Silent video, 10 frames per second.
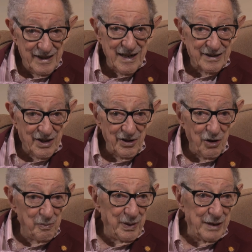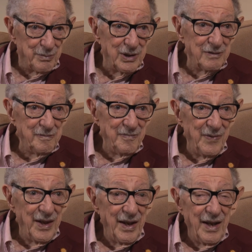got to know people
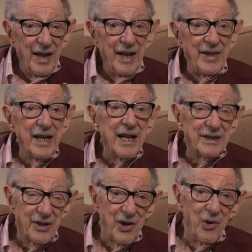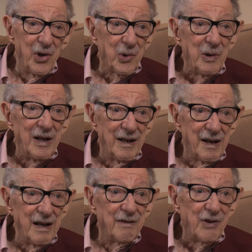and they got to know the
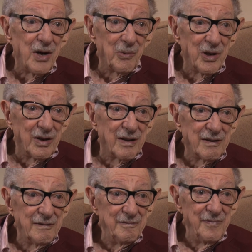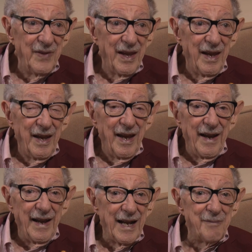quality of our work.
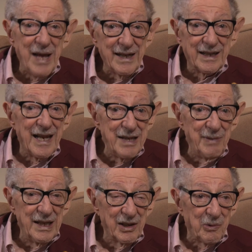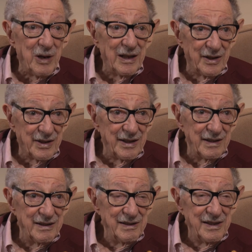And I'm not claiming the quality.
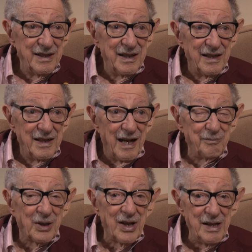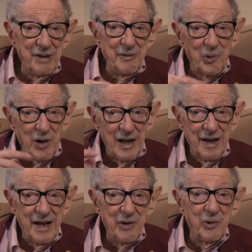I'm claiming
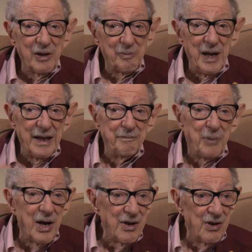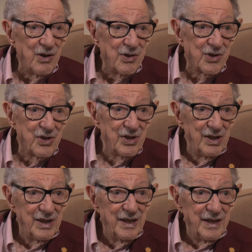quality with my partners
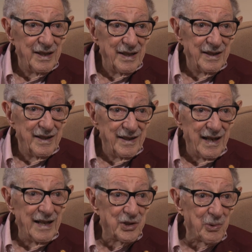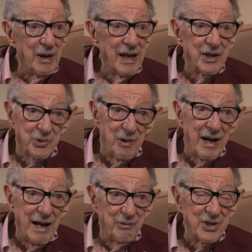as well as what
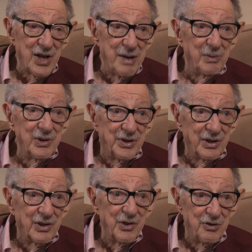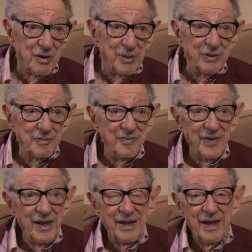I was able to contribute.
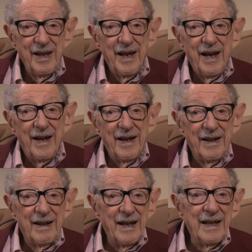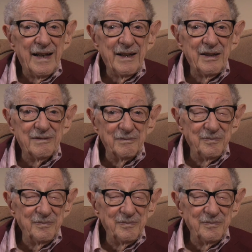And